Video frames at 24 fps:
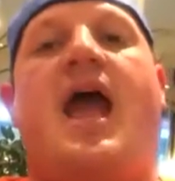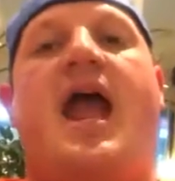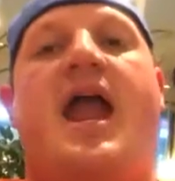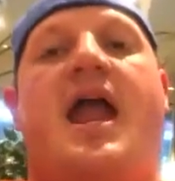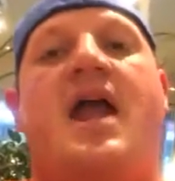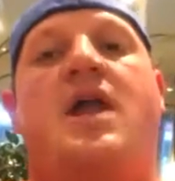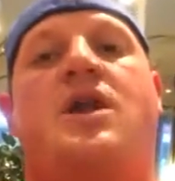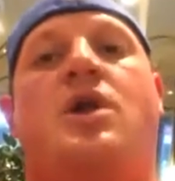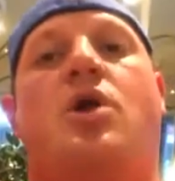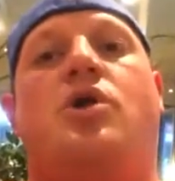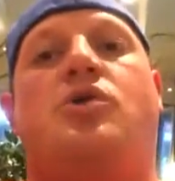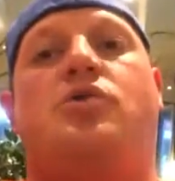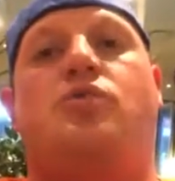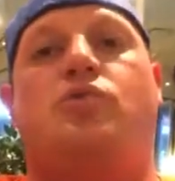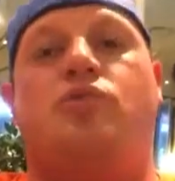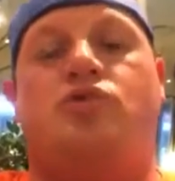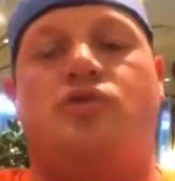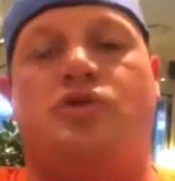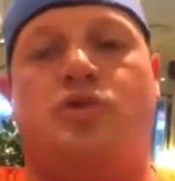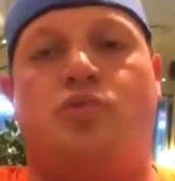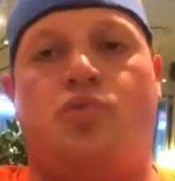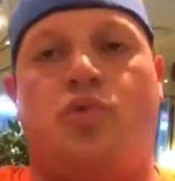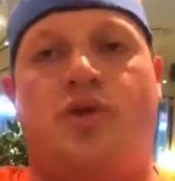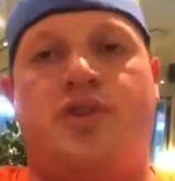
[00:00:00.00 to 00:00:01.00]
And
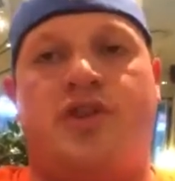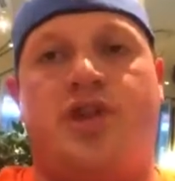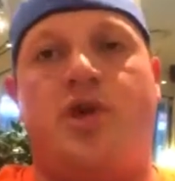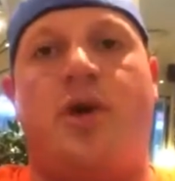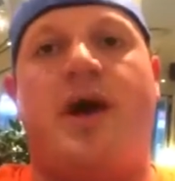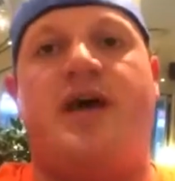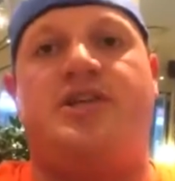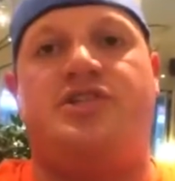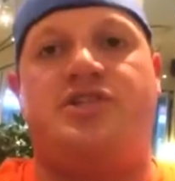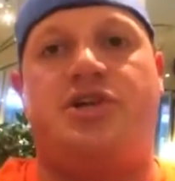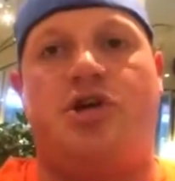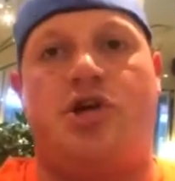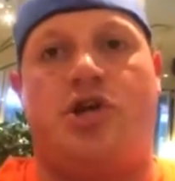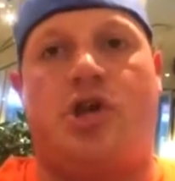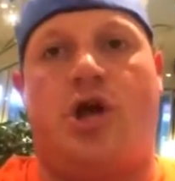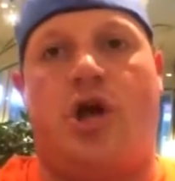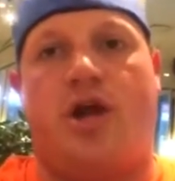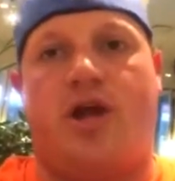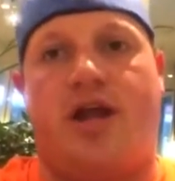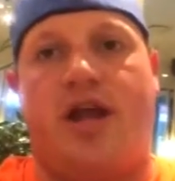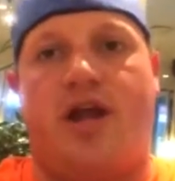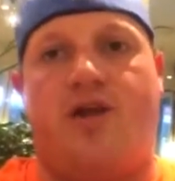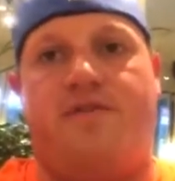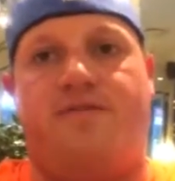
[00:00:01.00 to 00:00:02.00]
when the U.S. took
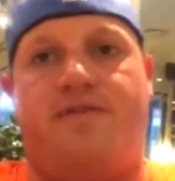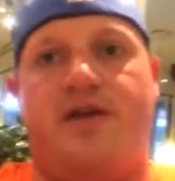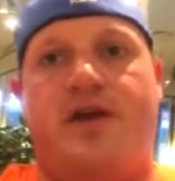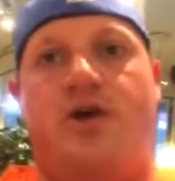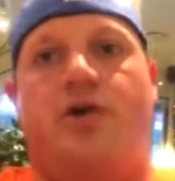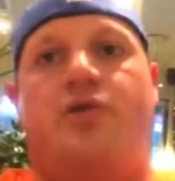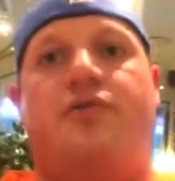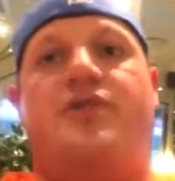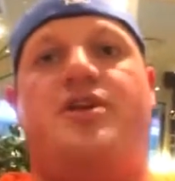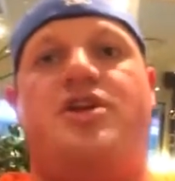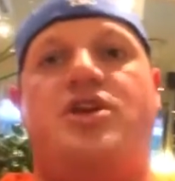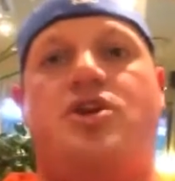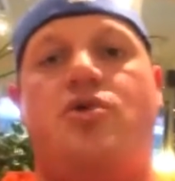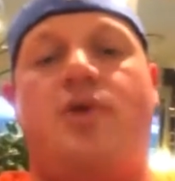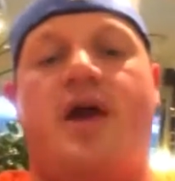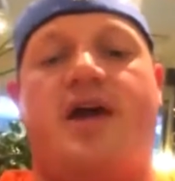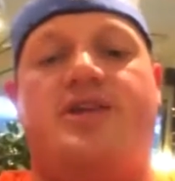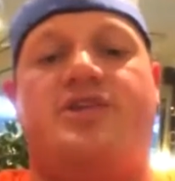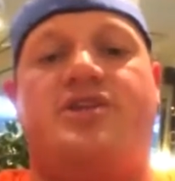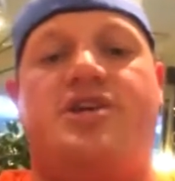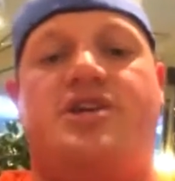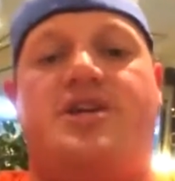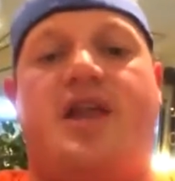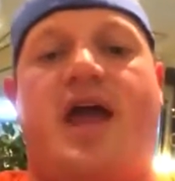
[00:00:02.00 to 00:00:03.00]
Clark Airfield, the
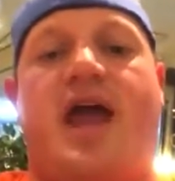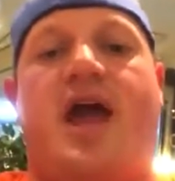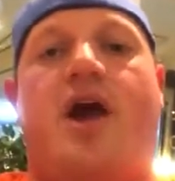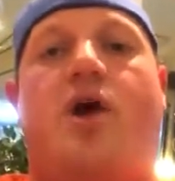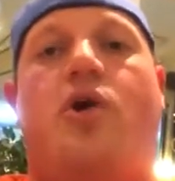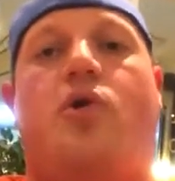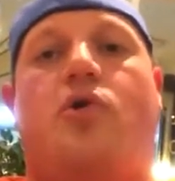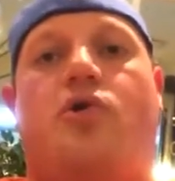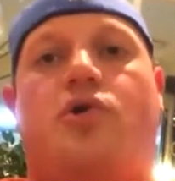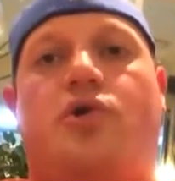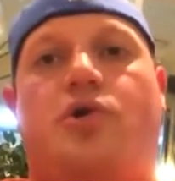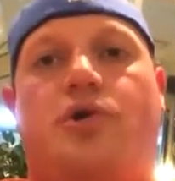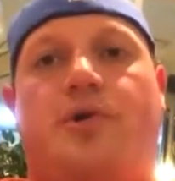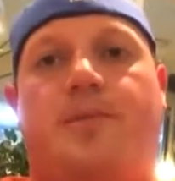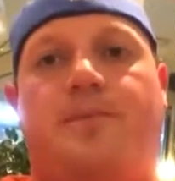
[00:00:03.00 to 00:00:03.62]
U.S. could now,